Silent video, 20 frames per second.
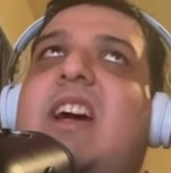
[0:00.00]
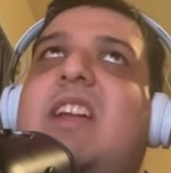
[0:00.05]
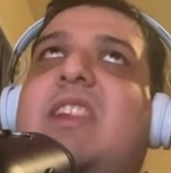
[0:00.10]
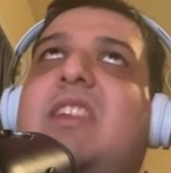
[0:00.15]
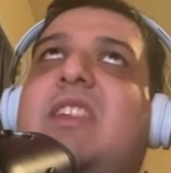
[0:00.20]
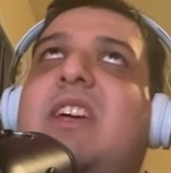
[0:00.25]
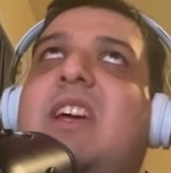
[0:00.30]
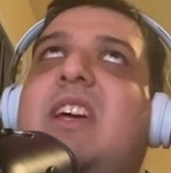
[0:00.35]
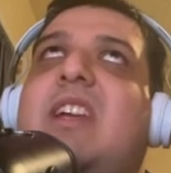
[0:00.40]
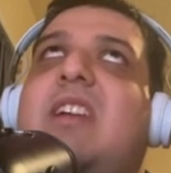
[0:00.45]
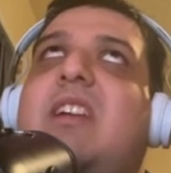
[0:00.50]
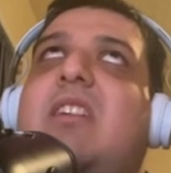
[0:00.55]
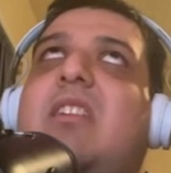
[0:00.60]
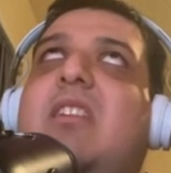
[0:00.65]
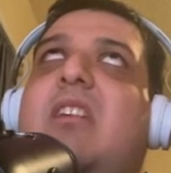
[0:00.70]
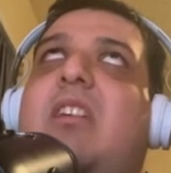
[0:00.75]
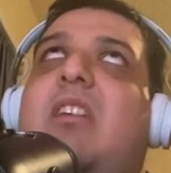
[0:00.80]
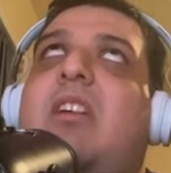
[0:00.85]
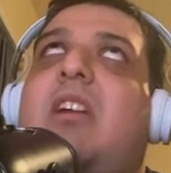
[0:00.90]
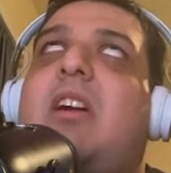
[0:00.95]
And then
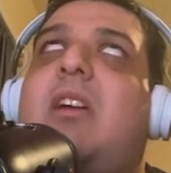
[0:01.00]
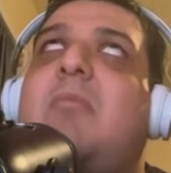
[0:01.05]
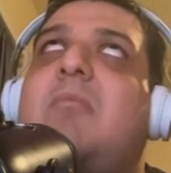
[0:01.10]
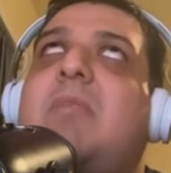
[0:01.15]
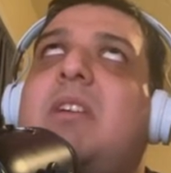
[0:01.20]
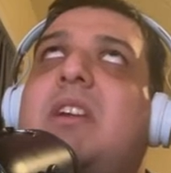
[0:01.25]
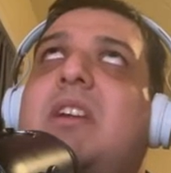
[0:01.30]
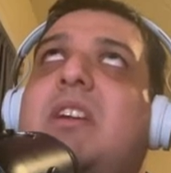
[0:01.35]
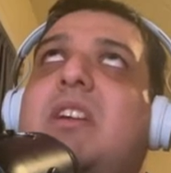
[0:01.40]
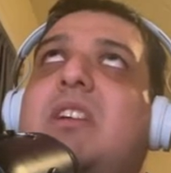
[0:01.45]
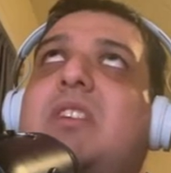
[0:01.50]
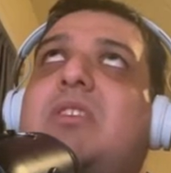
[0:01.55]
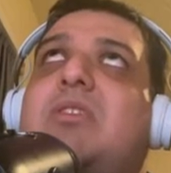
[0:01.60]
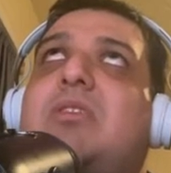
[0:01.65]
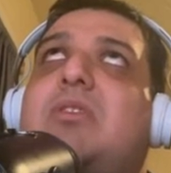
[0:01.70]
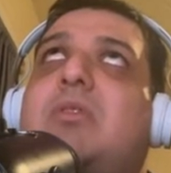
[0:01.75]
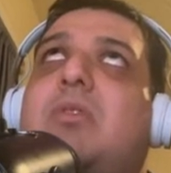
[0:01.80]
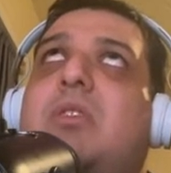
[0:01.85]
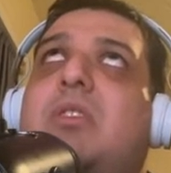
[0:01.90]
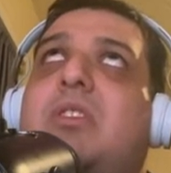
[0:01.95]
Hartman
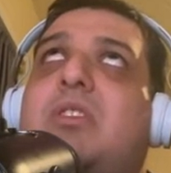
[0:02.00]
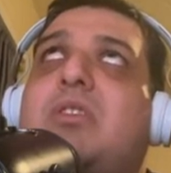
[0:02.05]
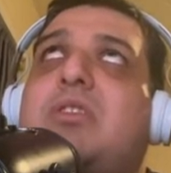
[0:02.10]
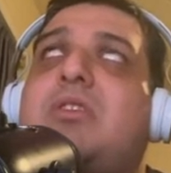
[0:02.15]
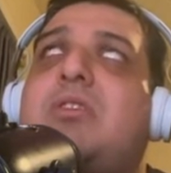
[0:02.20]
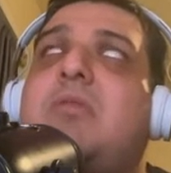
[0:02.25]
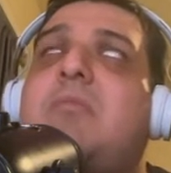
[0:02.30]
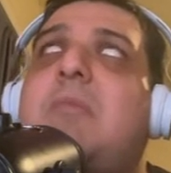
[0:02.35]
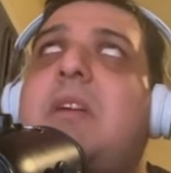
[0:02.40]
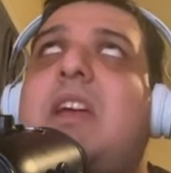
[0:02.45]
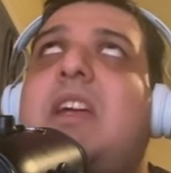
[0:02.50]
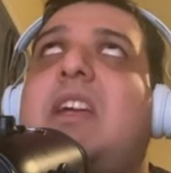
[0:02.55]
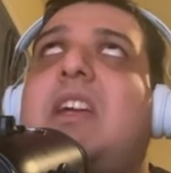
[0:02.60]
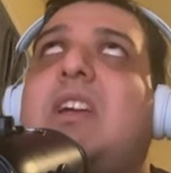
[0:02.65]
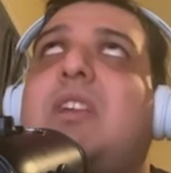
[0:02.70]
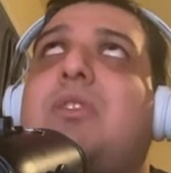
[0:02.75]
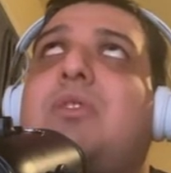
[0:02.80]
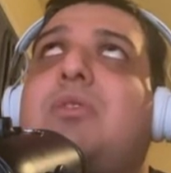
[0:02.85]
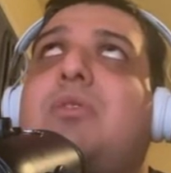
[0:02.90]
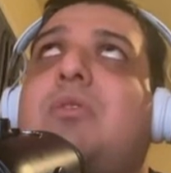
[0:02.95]
scores to make
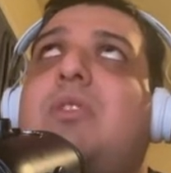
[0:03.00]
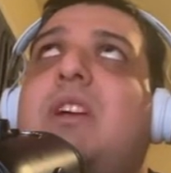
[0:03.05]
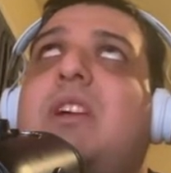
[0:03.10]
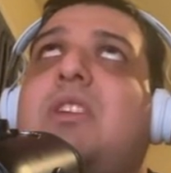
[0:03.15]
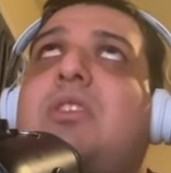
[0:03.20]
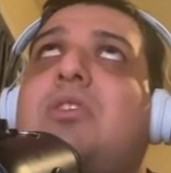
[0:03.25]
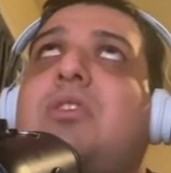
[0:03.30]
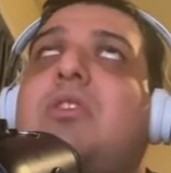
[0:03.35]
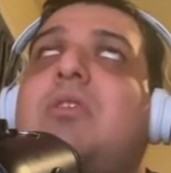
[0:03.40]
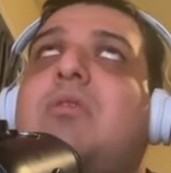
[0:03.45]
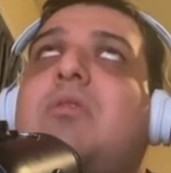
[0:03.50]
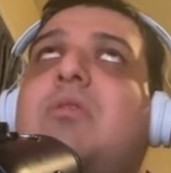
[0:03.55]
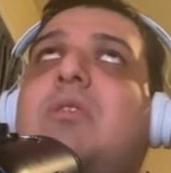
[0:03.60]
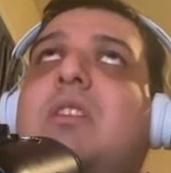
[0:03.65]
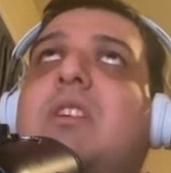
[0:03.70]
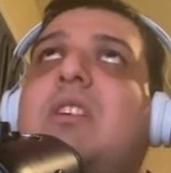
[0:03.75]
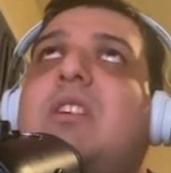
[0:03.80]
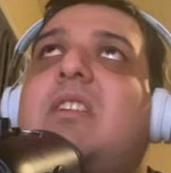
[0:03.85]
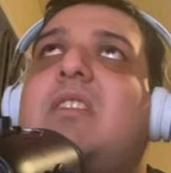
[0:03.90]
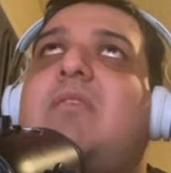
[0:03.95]
it 3-2
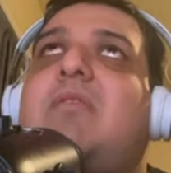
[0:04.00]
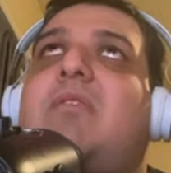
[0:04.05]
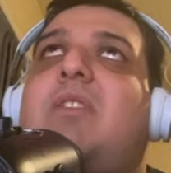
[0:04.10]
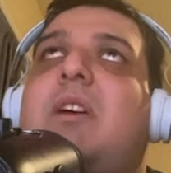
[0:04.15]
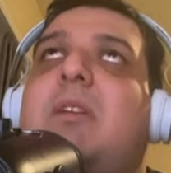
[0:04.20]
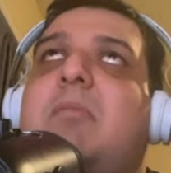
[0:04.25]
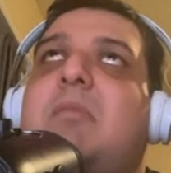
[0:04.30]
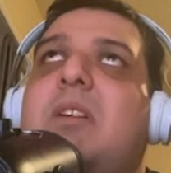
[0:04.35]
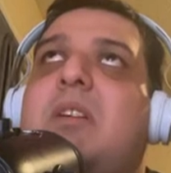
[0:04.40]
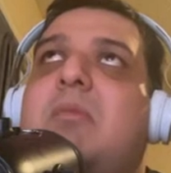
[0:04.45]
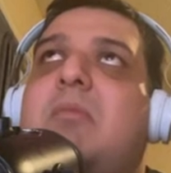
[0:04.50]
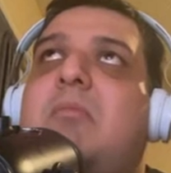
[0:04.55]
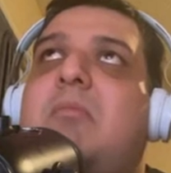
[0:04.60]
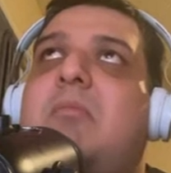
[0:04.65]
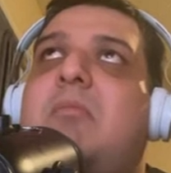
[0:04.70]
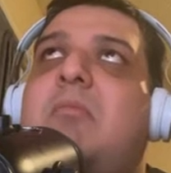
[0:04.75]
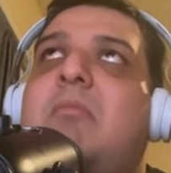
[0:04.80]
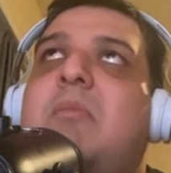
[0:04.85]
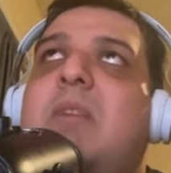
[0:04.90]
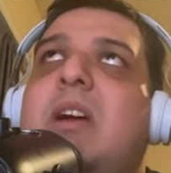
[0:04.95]
from
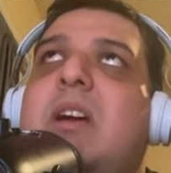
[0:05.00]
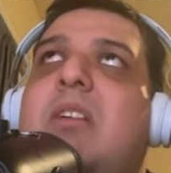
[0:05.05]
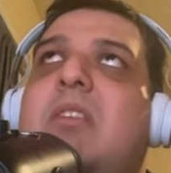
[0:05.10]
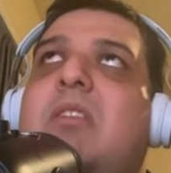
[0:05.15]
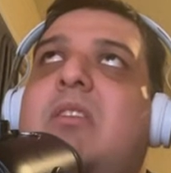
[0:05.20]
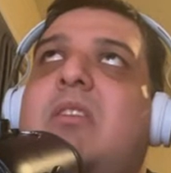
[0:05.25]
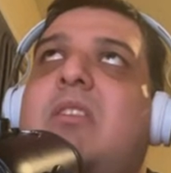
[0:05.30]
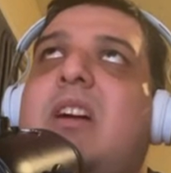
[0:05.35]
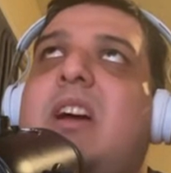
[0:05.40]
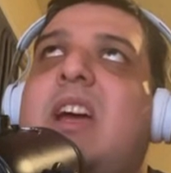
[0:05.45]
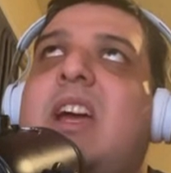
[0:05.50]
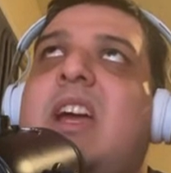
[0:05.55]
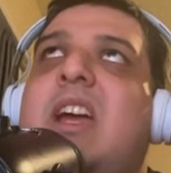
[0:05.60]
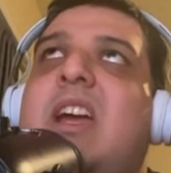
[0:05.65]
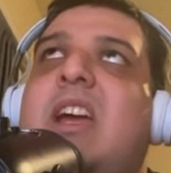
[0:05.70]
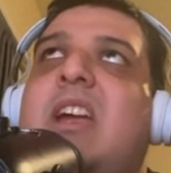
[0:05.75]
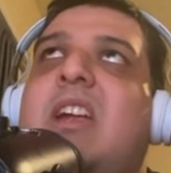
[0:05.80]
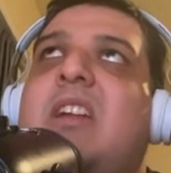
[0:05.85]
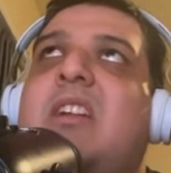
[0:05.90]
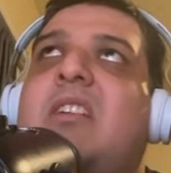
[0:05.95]
Merrill
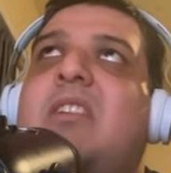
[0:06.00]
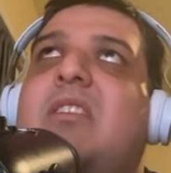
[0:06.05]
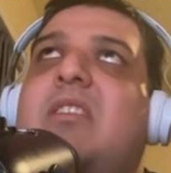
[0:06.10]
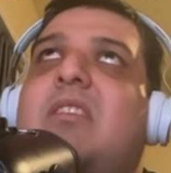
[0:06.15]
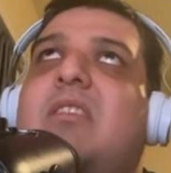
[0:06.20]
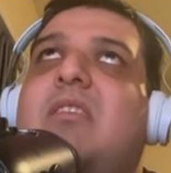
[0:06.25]
and